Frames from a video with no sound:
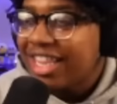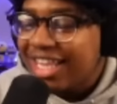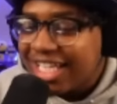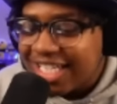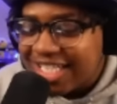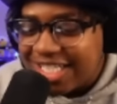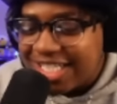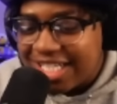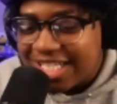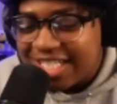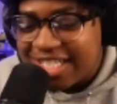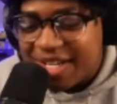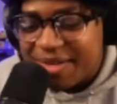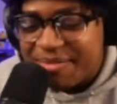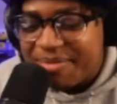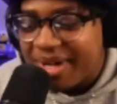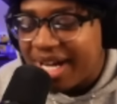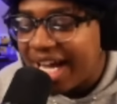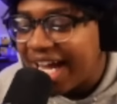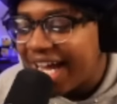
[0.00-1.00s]
This is the
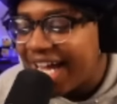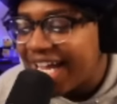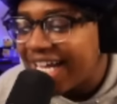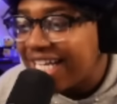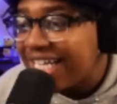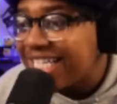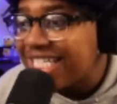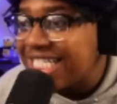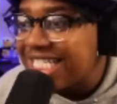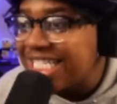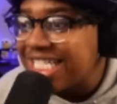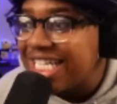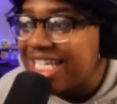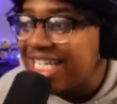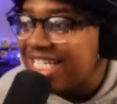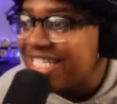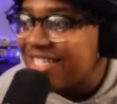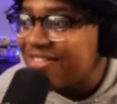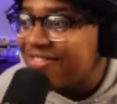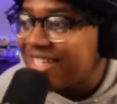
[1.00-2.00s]
behind the
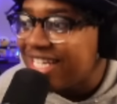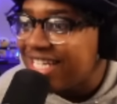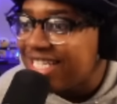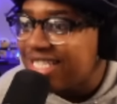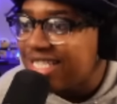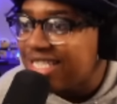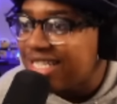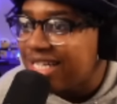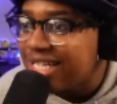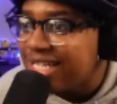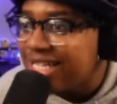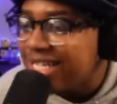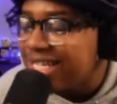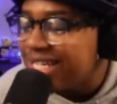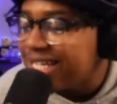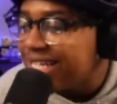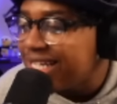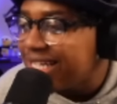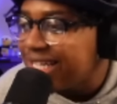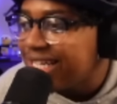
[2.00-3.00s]
scenes of this
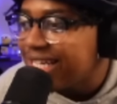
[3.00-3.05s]
song.